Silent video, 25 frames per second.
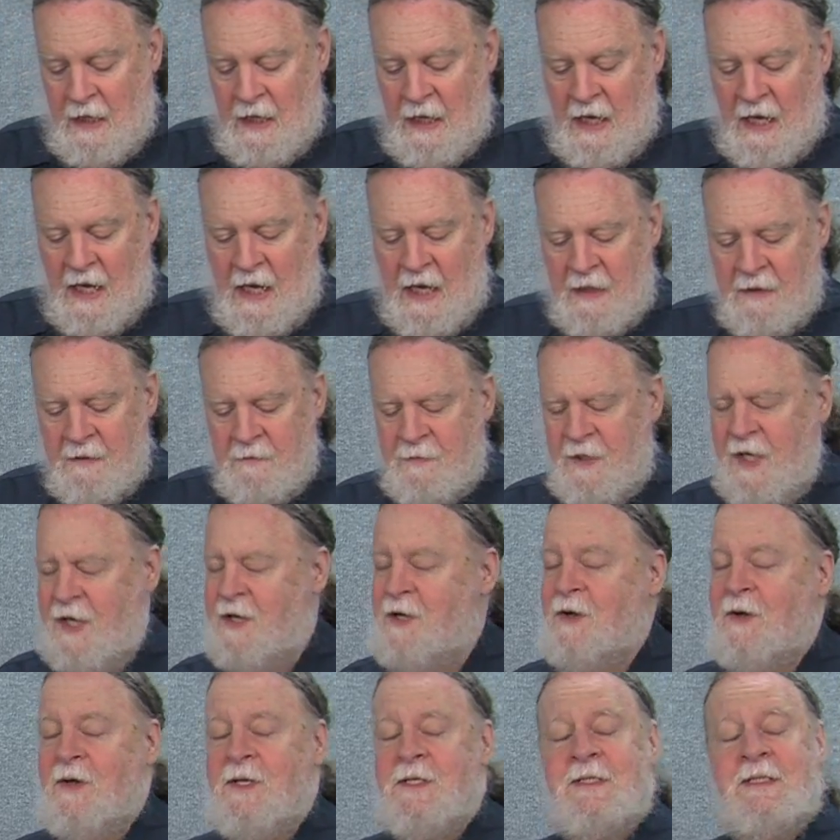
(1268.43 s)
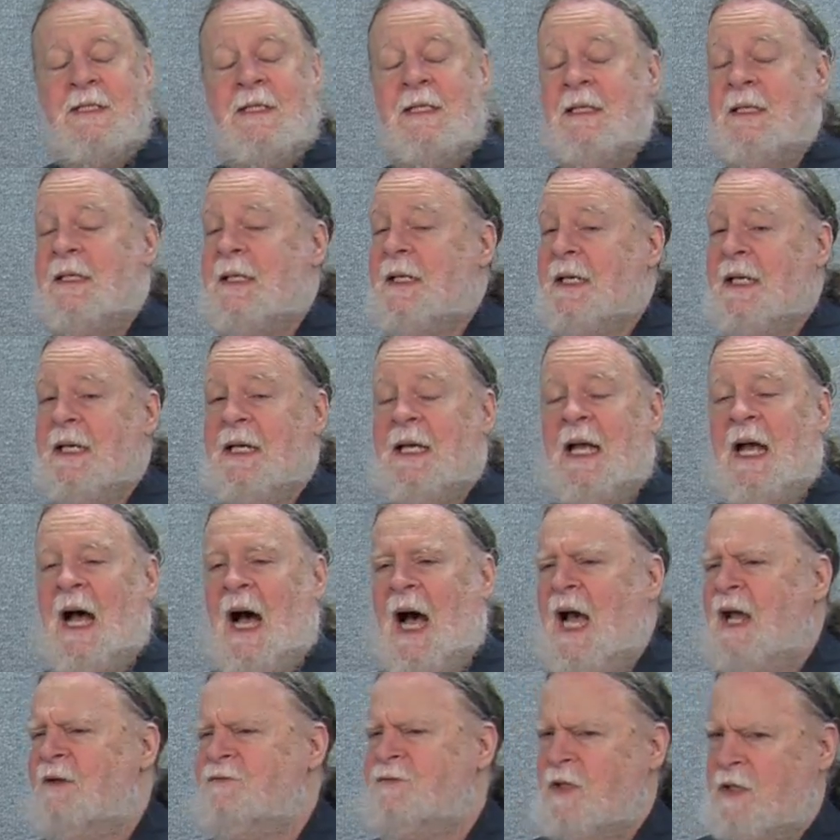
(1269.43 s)
Uh, because
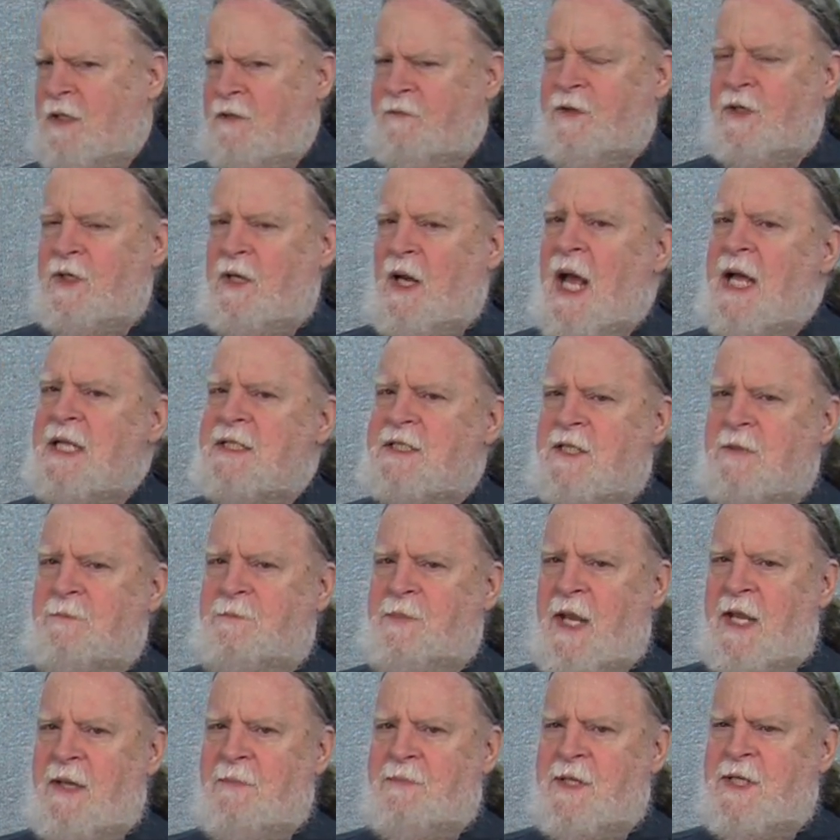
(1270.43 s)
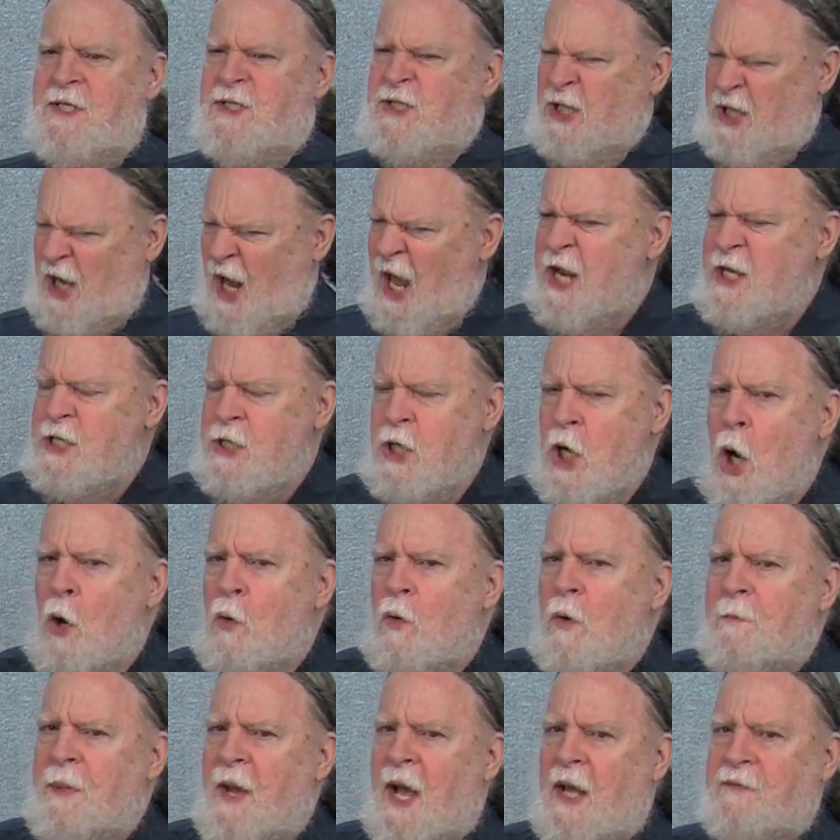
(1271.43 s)
I've delivered lots of babies and I
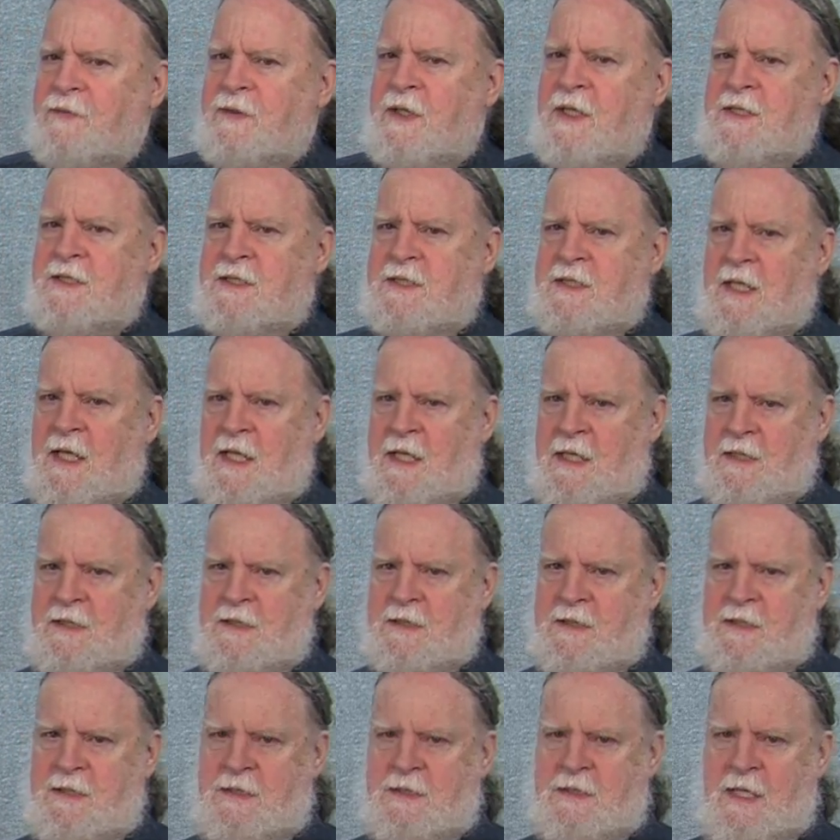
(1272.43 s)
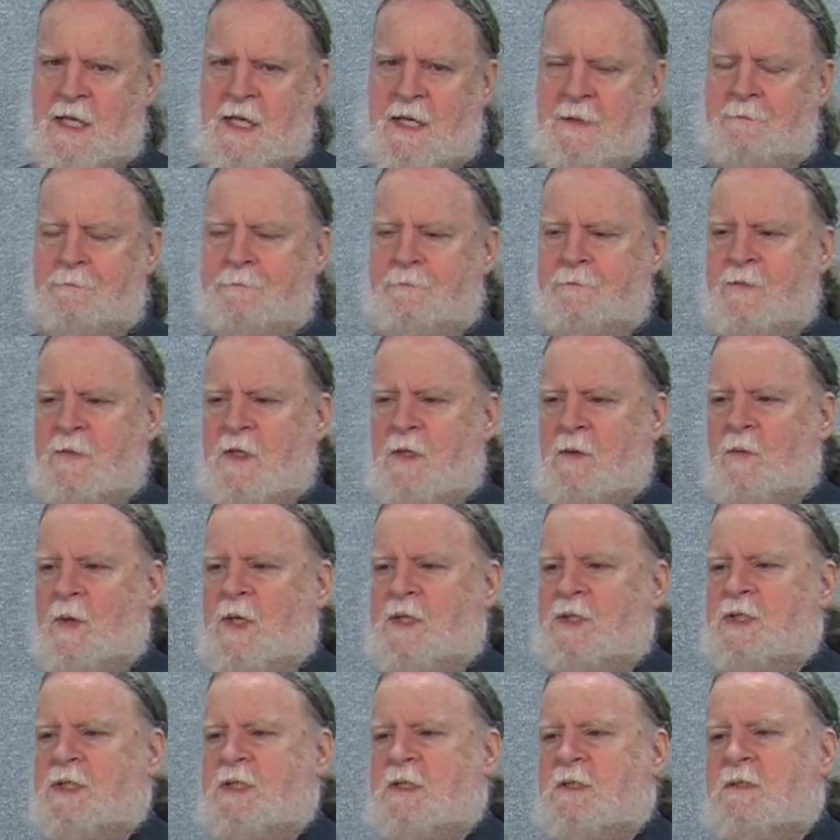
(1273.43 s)
know about these things, he said,
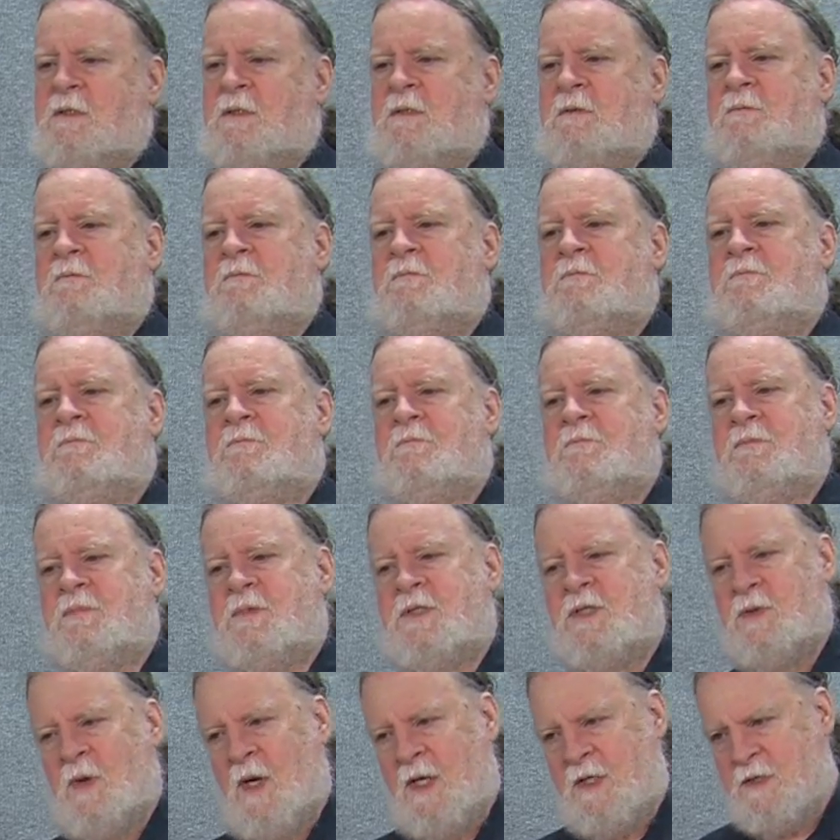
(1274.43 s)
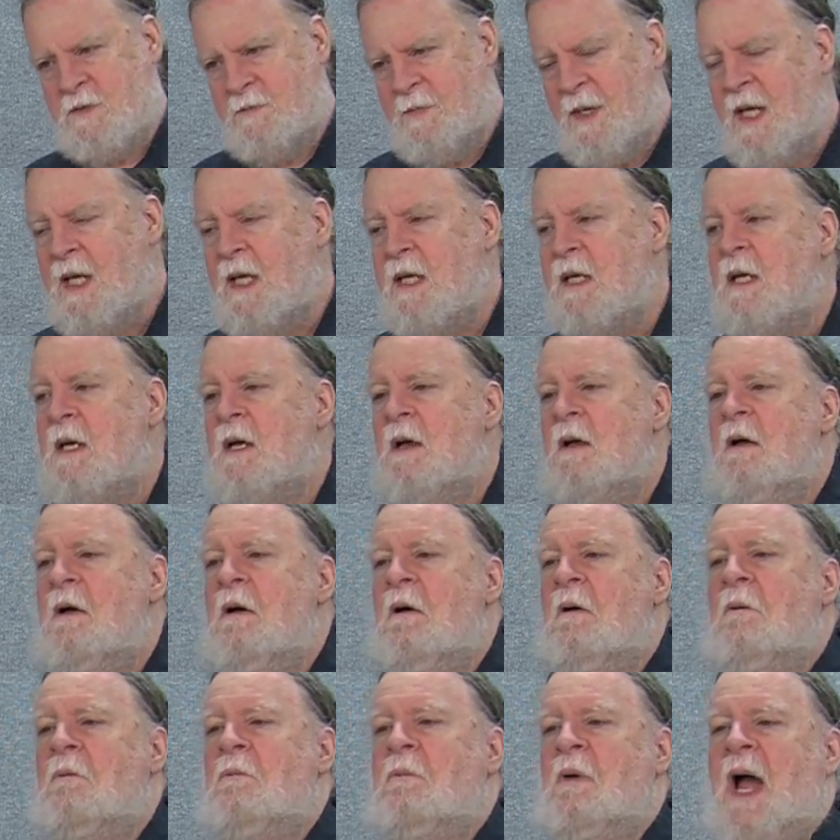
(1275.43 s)
which strikes me
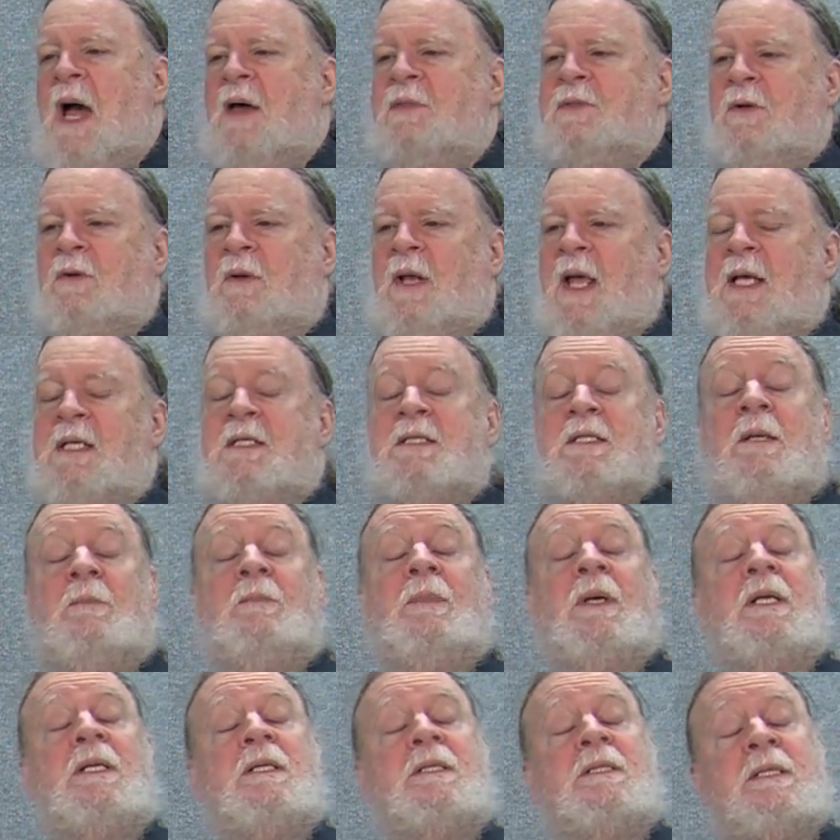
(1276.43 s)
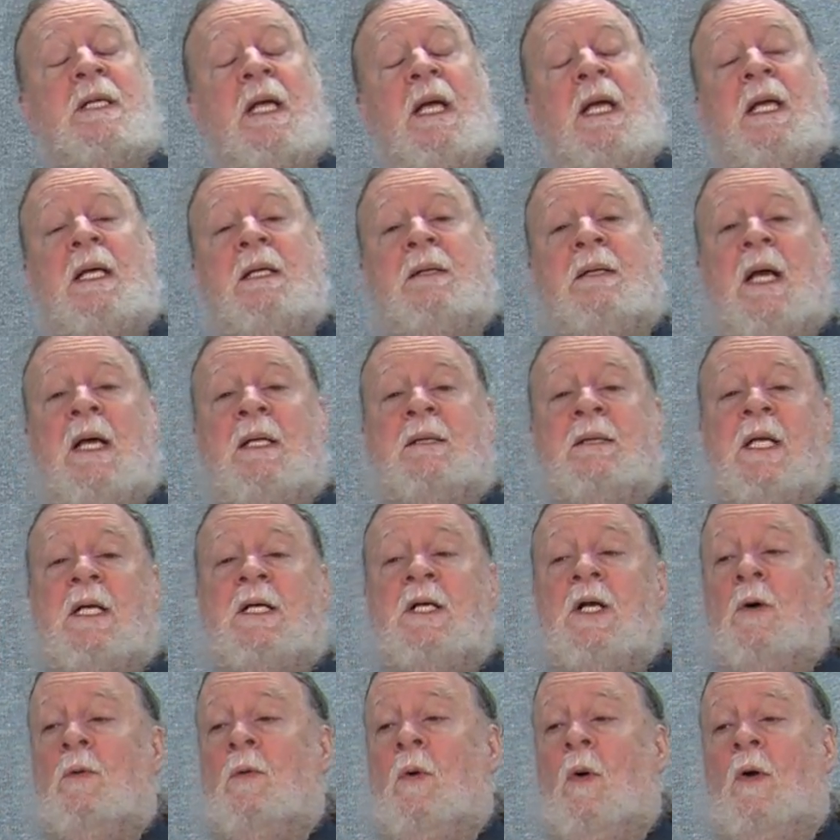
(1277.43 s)
rather like somebody saying that they
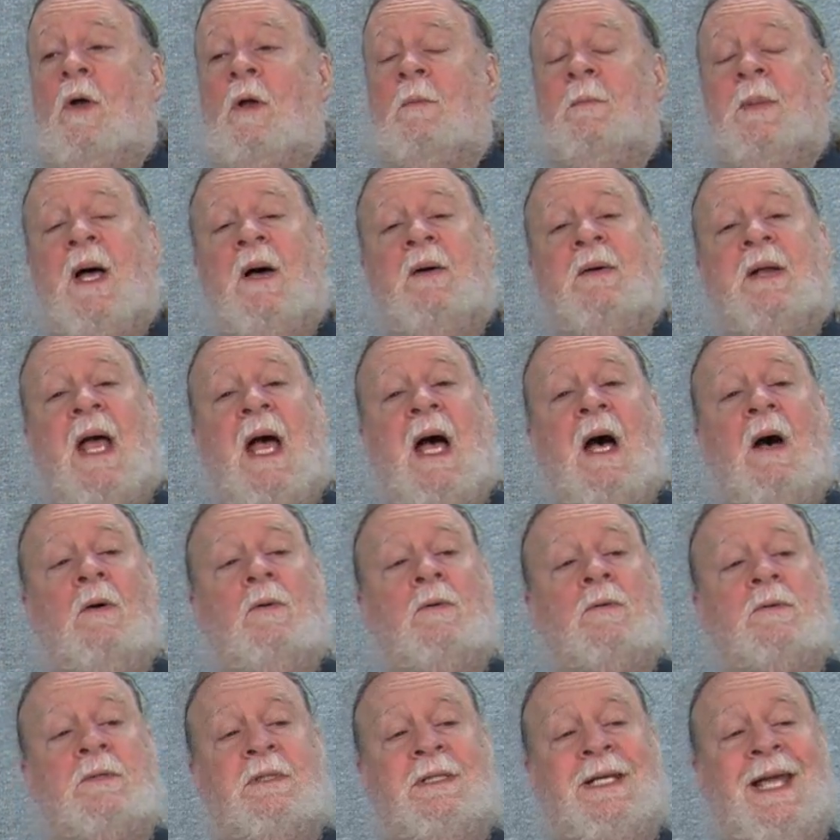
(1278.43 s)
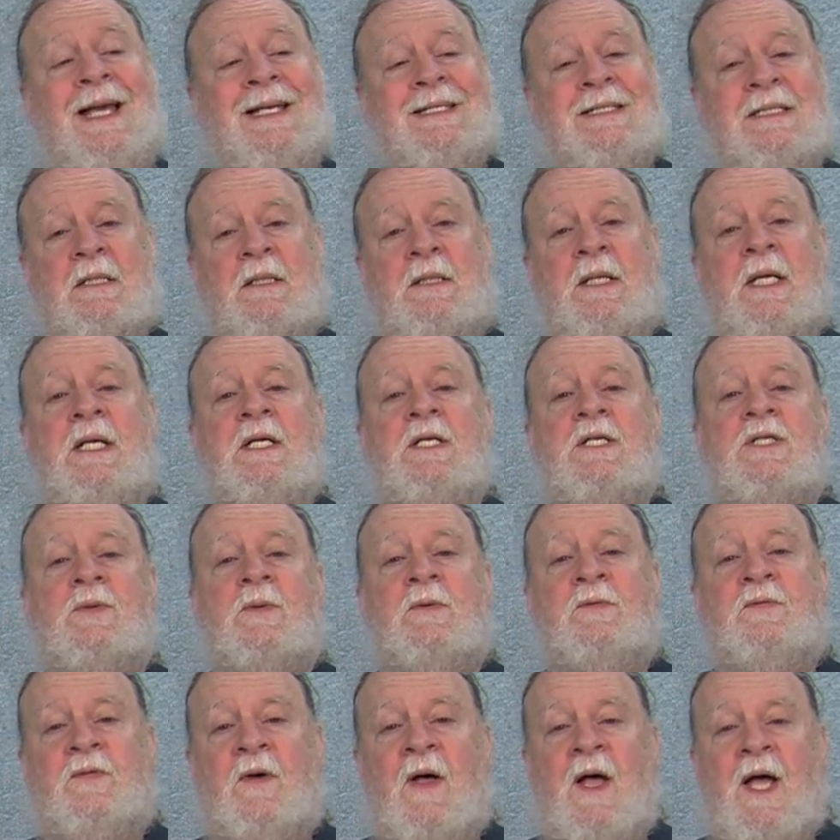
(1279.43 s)
know all about how gasoline is
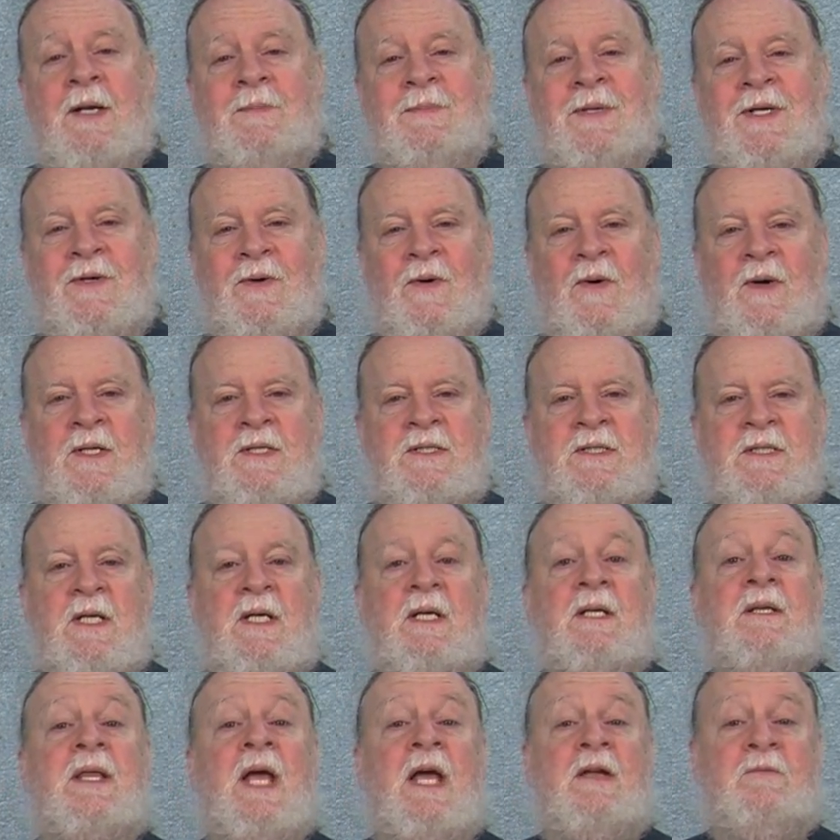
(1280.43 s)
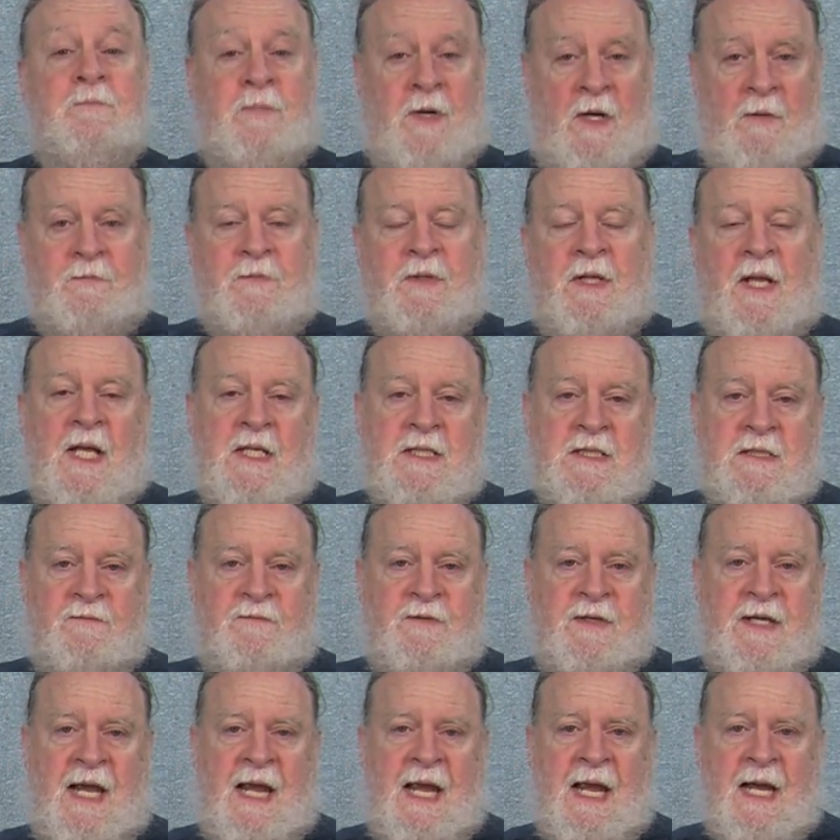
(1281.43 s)
refined because they pumped lots
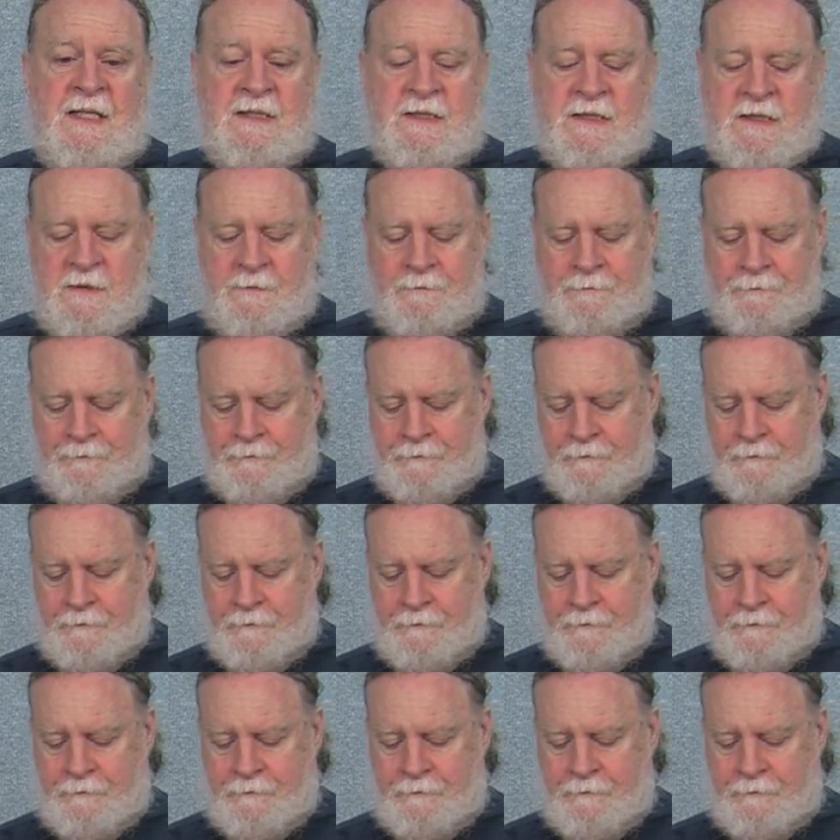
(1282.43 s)
of gas.